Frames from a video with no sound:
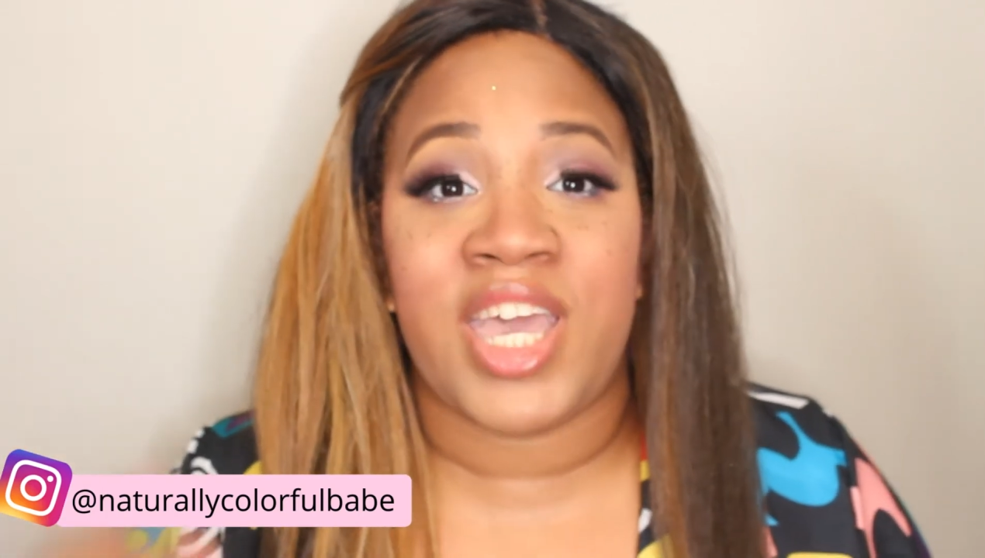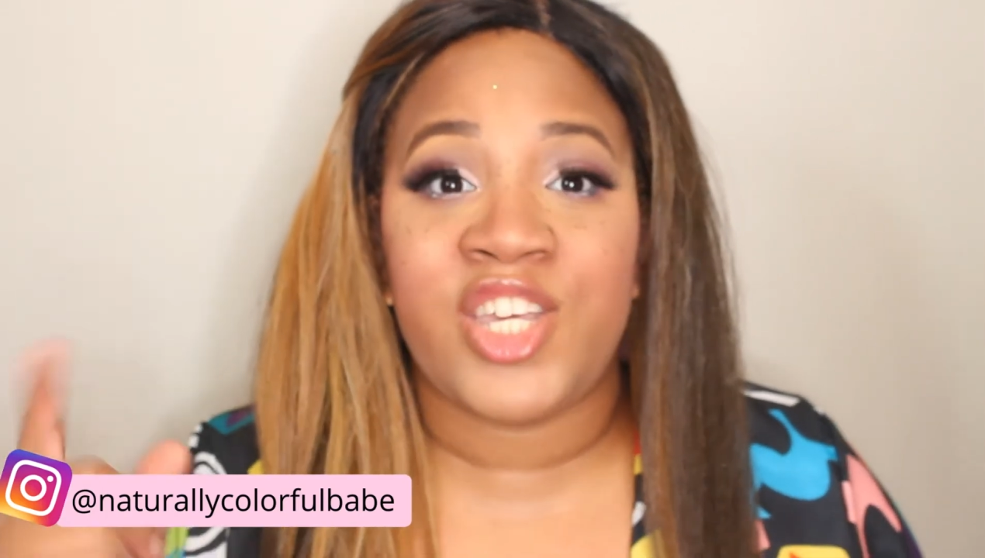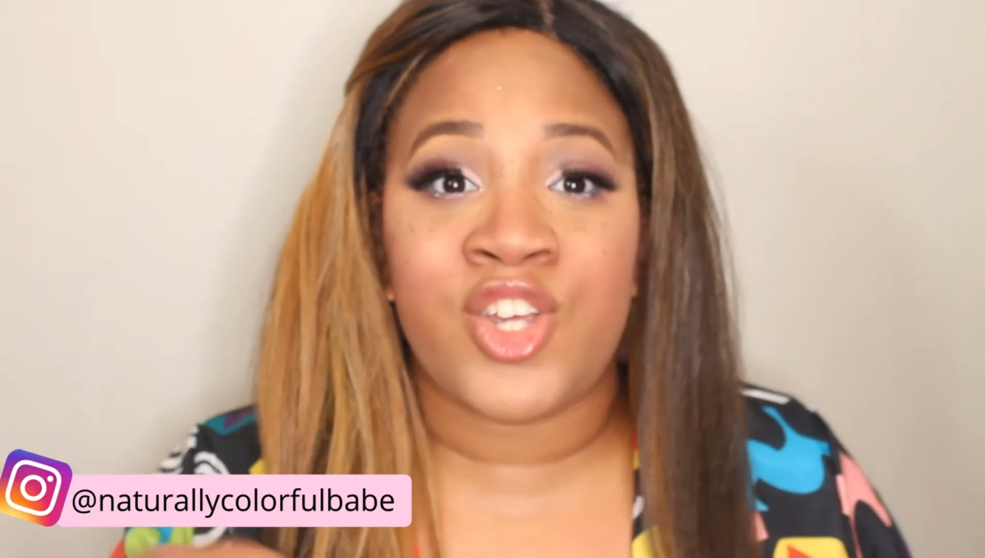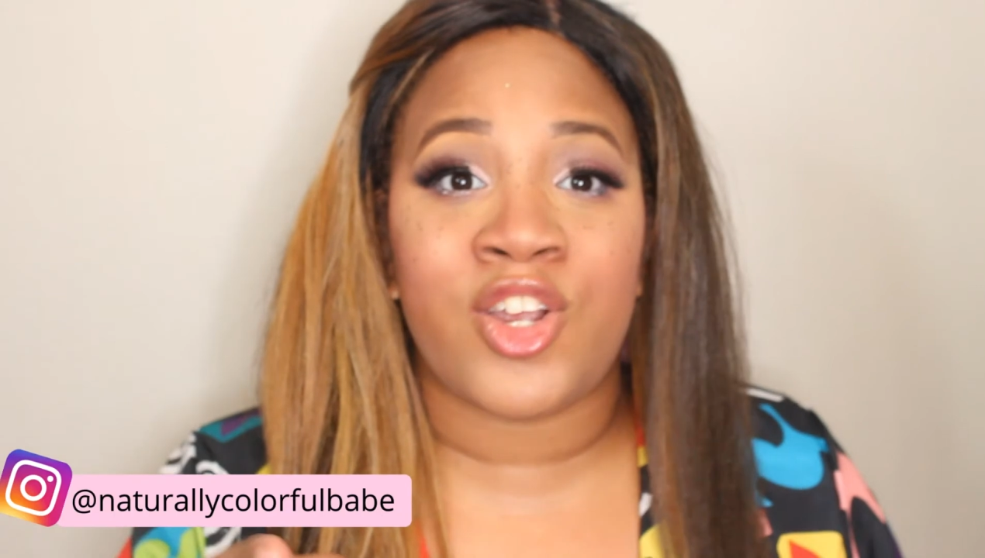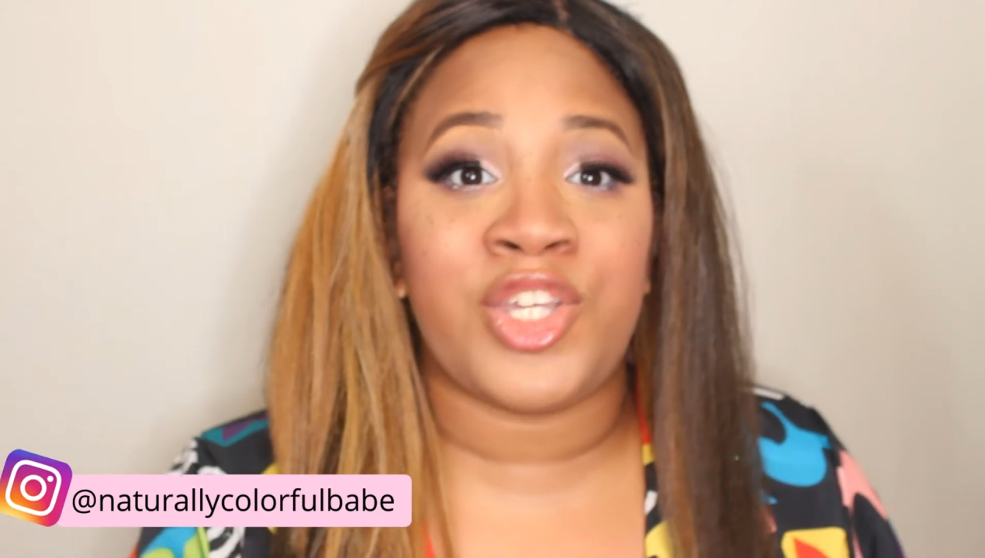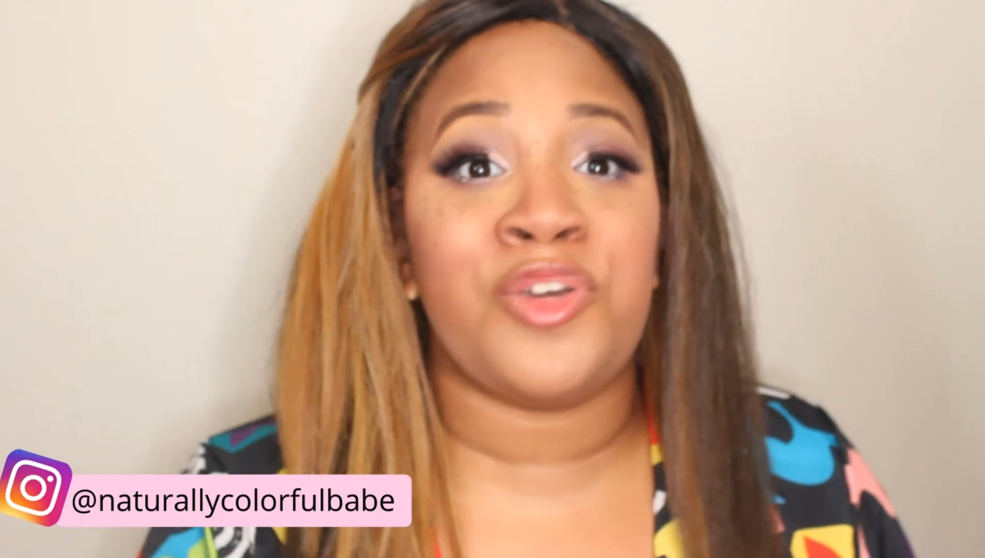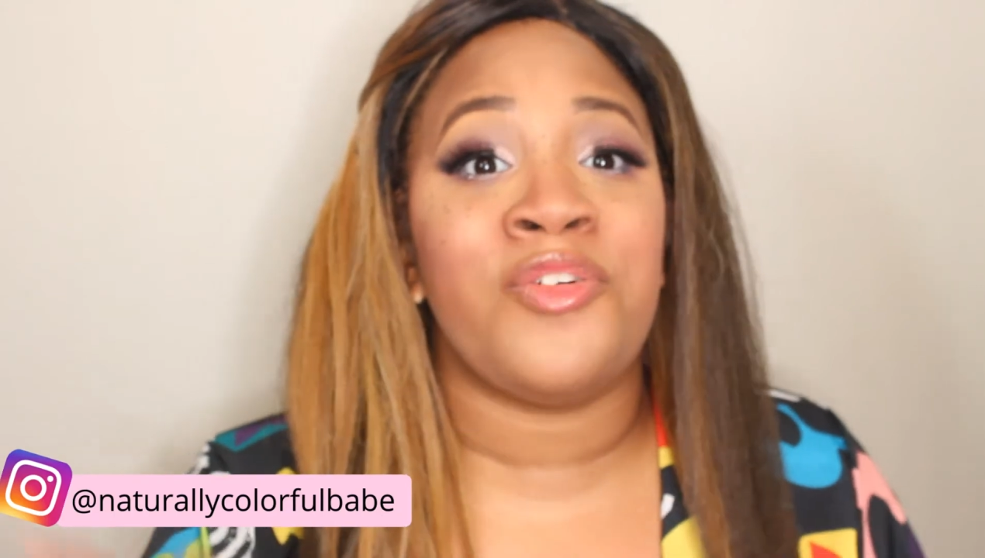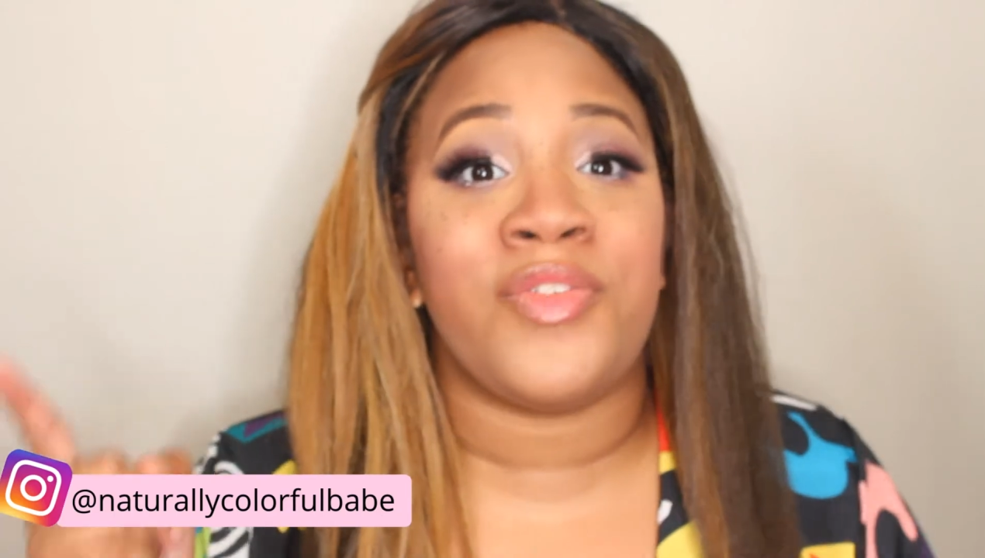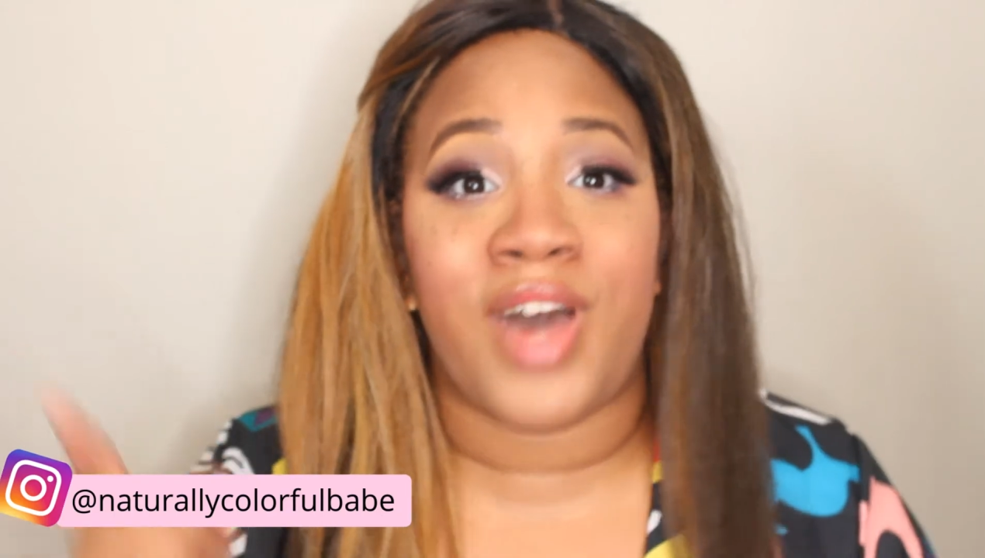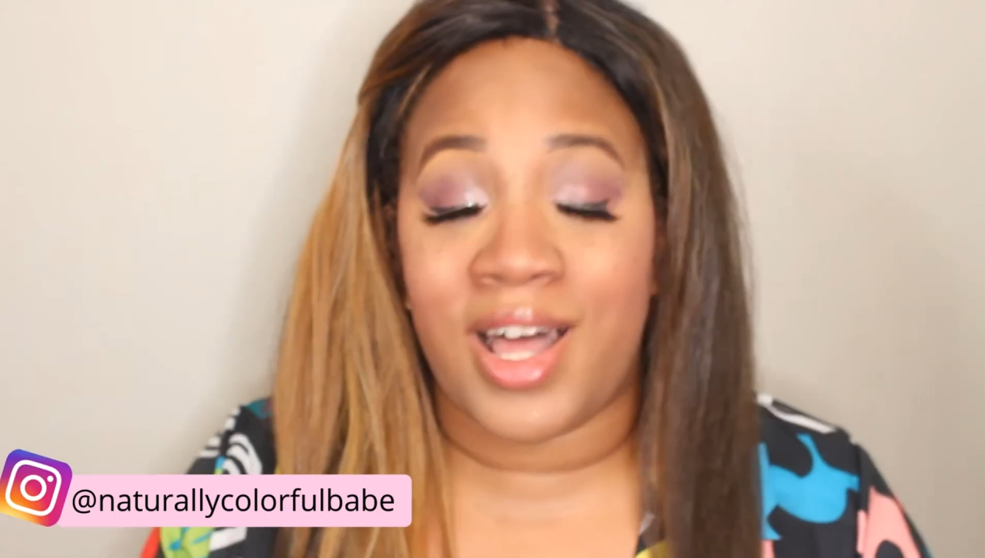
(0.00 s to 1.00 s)
make sure
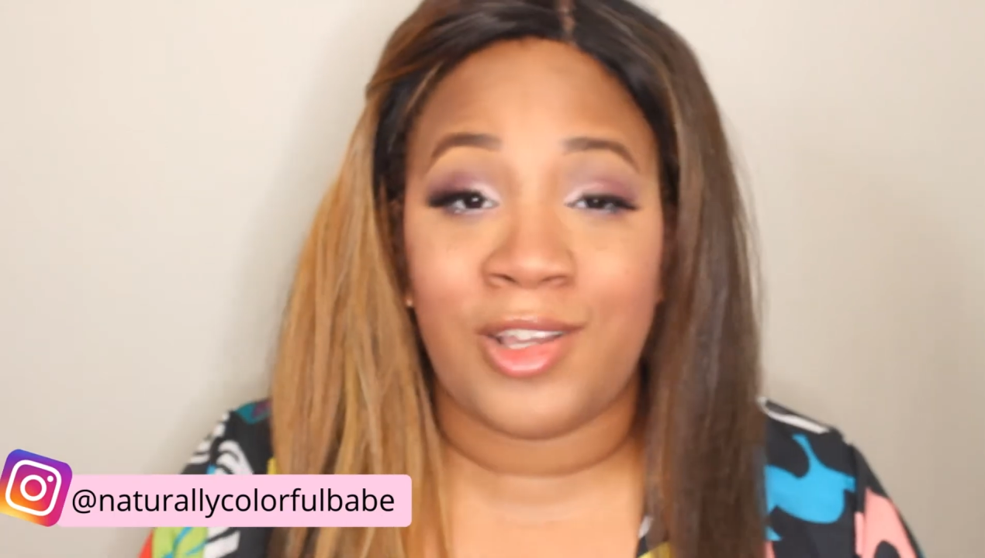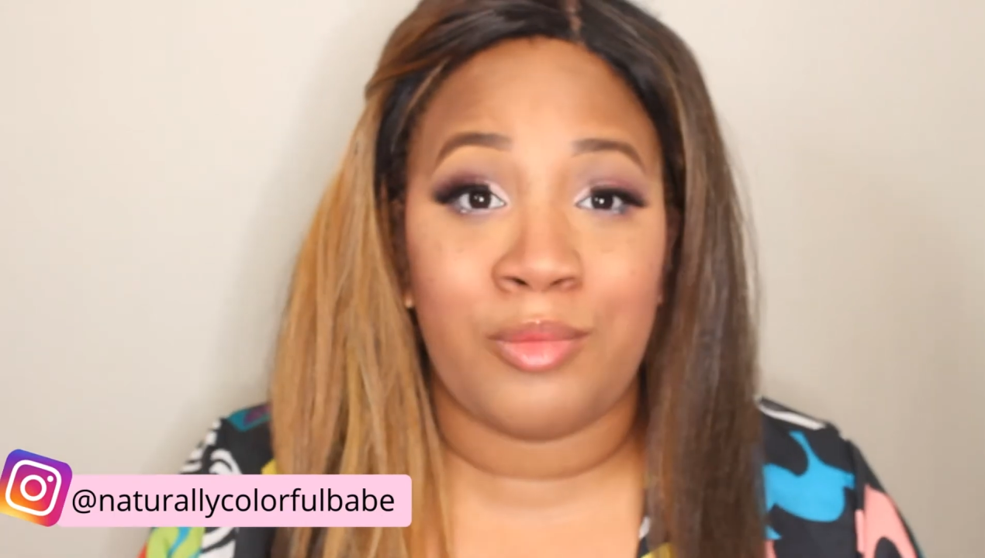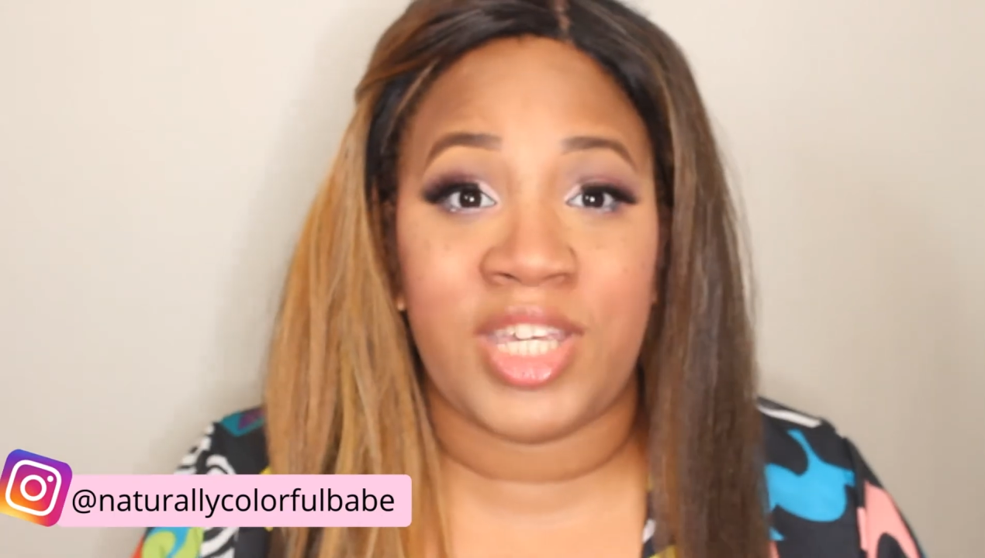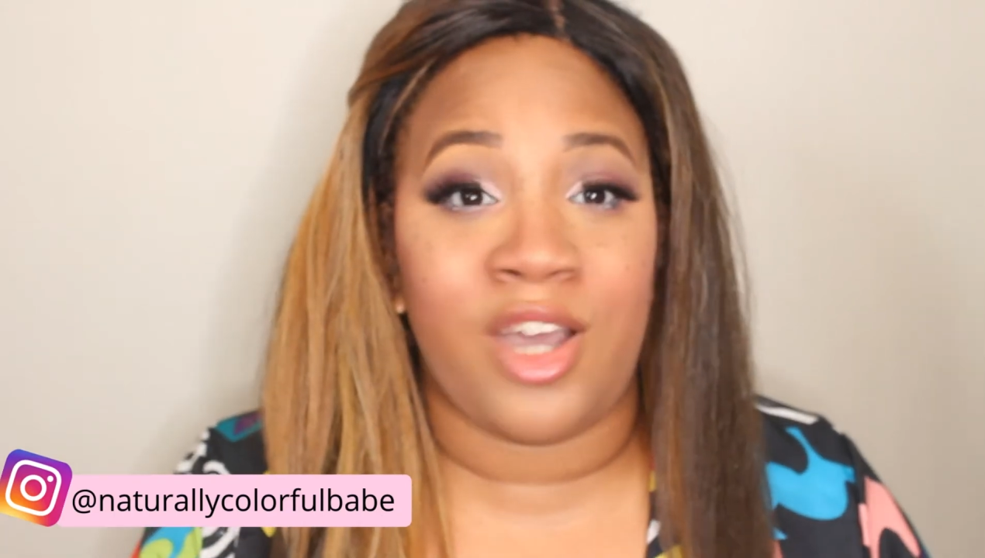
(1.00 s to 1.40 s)
you follow